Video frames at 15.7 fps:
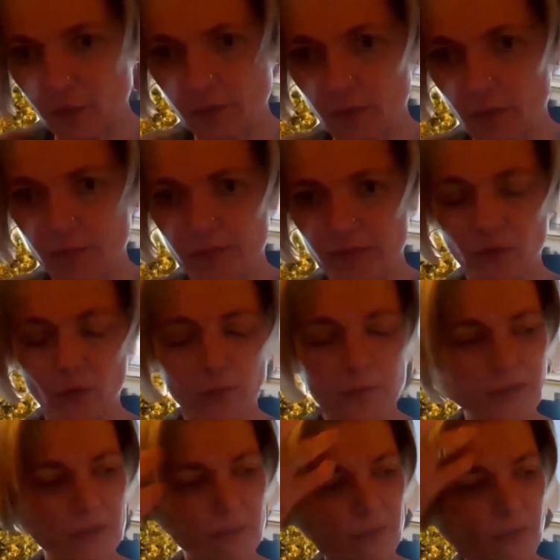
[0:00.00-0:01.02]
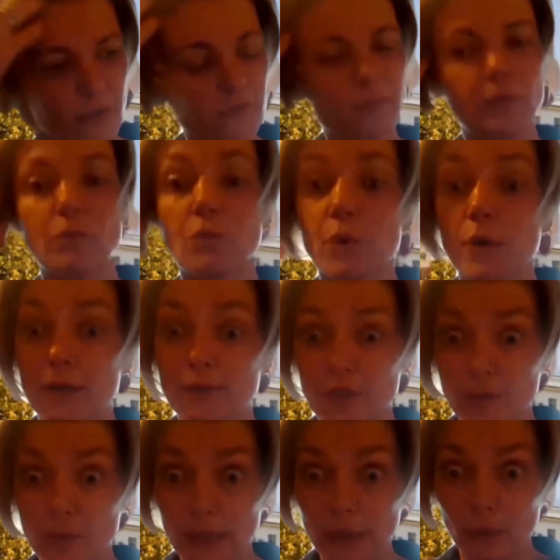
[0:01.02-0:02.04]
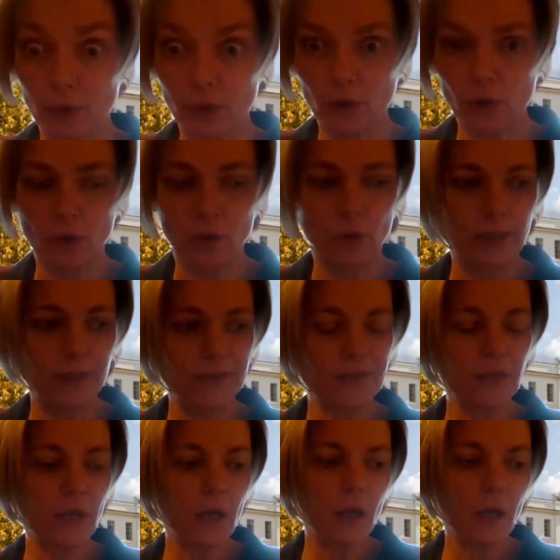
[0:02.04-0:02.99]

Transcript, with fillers: or import performance improvement, whatever you might want to call it,